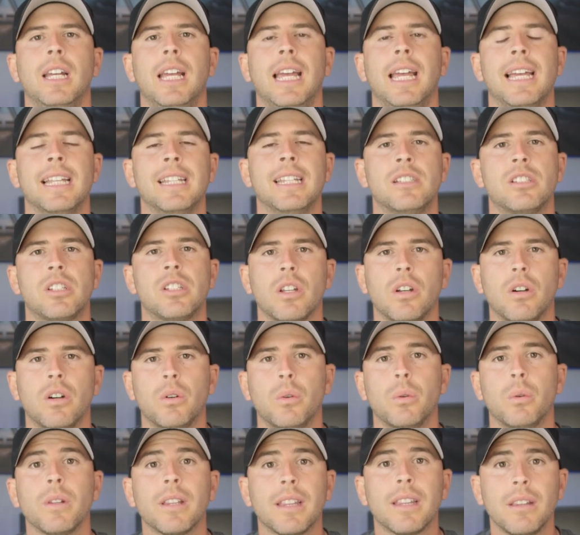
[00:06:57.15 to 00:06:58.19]
And
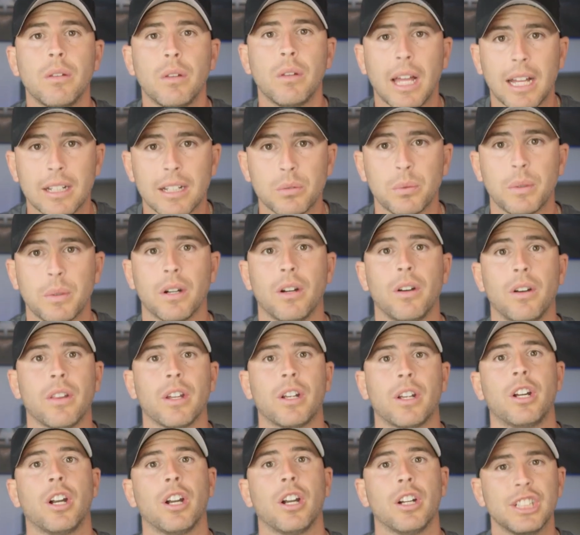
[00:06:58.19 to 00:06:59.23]
so that's where all the
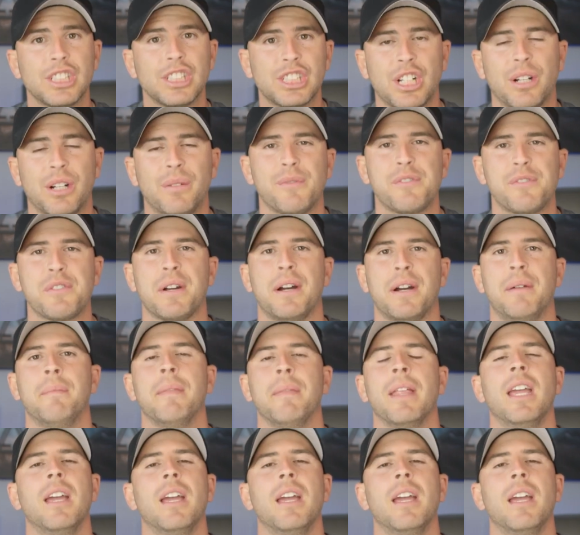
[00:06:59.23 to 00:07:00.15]
courage comes from.